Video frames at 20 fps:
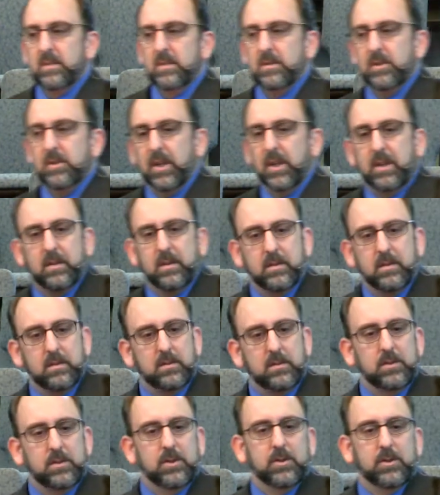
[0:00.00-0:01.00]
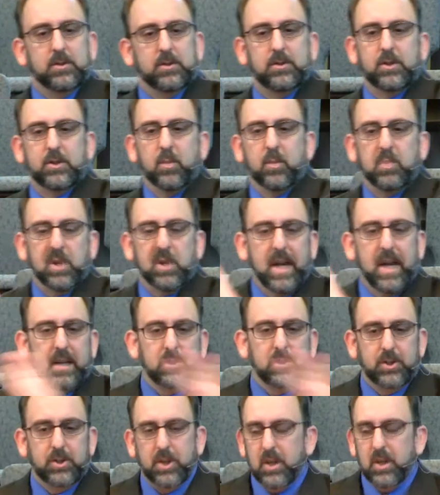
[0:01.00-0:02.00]
to
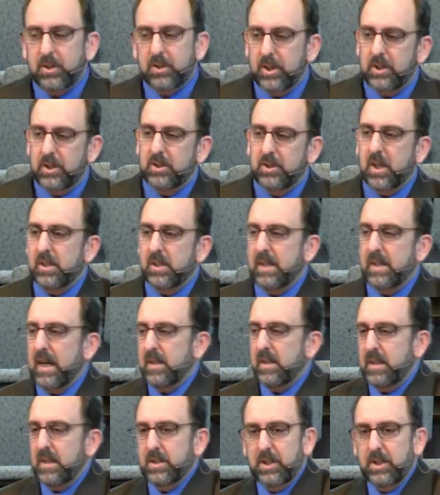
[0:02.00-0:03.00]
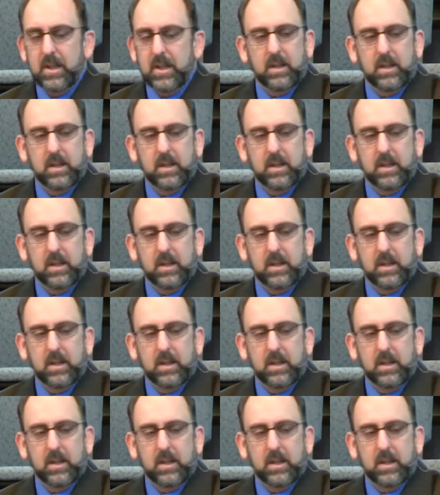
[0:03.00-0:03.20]
plant churches all down the Aegean